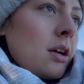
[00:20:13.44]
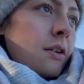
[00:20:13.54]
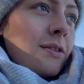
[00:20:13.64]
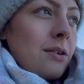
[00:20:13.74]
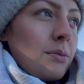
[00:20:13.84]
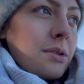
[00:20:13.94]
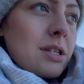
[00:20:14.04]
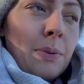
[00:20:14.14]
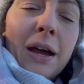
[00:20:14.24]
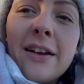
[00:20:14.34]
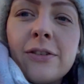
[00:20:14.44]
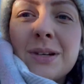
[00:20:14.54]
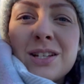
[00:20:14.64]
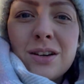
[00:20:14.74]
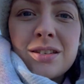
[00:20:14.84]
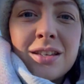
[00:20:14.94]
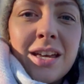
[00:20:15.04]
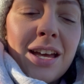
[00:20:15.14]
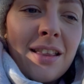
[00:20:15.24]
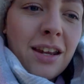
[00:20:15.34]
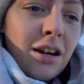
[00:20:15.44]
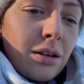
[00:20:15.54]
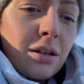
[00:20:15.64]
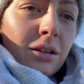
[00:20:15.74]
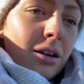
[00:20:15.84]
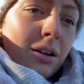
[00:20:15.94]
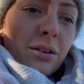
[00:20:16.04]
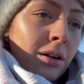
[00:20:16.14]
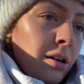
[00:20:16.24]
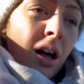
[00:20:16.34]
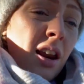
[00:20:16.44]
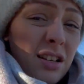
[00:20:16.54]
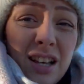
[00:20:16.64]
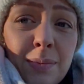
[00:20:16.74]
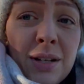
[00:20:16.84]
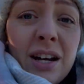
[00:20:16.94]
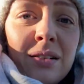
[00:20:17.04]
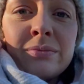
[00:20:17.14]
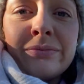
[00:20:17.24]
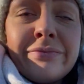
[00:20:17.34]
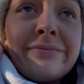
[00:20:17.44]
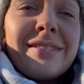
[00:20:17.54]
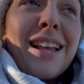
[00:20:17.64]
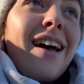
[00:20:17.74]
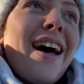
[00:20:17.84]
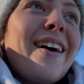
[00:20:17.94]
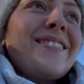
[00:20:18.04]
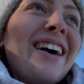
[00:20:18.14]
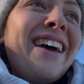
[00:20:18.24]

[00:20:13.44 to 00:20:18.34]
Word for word: if anyone wants to pay for me to go skiing then i you know i'll accept it um